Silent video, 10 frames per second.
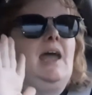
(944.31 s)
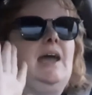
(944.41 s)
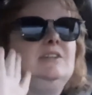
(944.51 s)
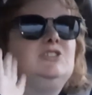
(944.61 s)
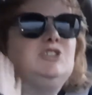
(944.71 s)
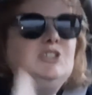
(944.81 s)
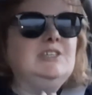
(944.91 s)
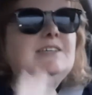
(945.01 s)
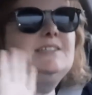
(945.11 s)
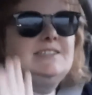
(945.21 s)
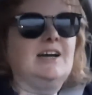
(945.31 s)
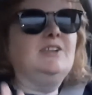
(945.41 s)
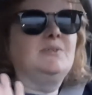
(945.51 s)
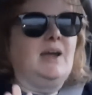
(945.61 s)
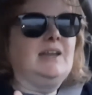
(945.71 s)
and she
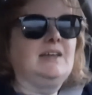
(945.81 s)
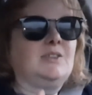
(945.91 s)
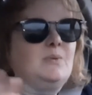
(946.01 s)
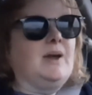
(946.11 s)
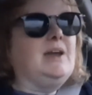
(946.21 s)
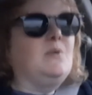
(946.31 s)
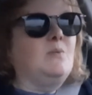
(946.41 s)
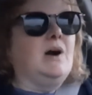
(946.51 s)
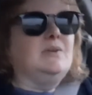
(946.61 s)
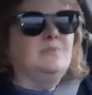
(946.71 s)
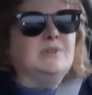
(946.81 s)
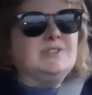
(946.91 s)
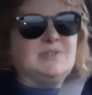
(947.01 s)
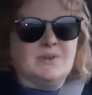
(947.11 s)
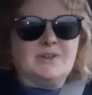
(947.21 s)
accelerated the way one
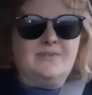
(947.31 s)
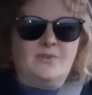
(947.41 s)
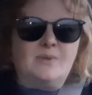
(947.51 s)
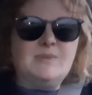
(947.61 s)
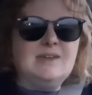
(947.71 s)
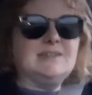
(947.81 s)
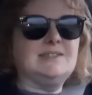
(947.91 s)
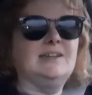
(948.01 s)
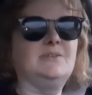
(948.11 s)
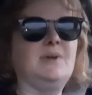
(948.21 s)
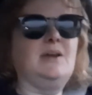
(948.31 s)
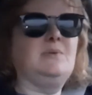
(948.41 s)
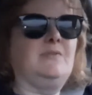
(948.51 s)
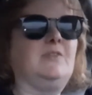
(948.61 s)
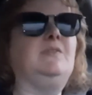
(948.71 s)
would sort of normally accelerate
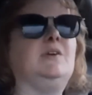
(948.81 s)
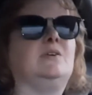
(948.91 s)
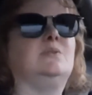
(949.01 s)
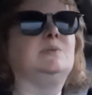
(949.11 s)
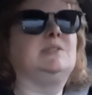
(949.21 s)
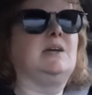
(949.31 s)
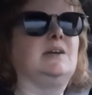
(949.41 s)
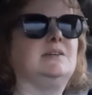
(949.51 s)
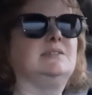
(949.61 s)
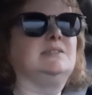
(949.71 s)
if the vehicle was theirs,